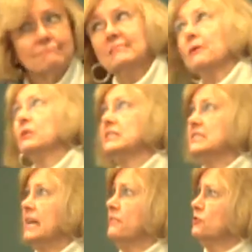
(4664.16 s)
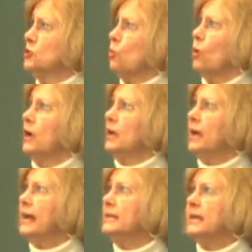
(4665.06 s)
Now we can say it for sure.
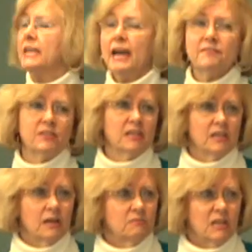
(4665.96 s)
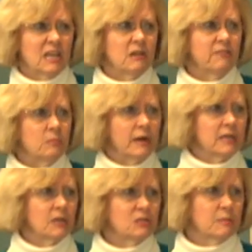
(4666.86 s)
And, and caffeine, there, and
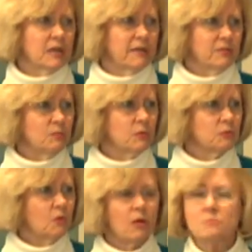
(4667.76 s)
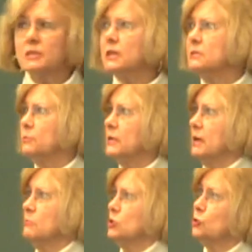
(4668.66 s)
everybody knows about caffeine withdrawal. I mean, that's pretty
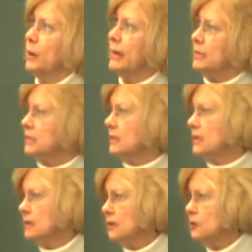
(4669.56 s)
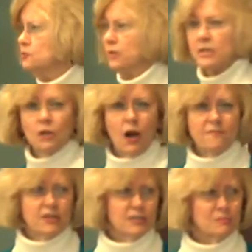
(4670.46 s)
common too, right? Who's drinking
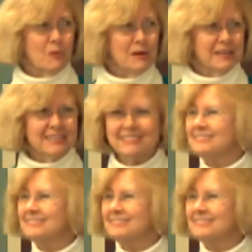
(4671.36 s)
coffee this morning?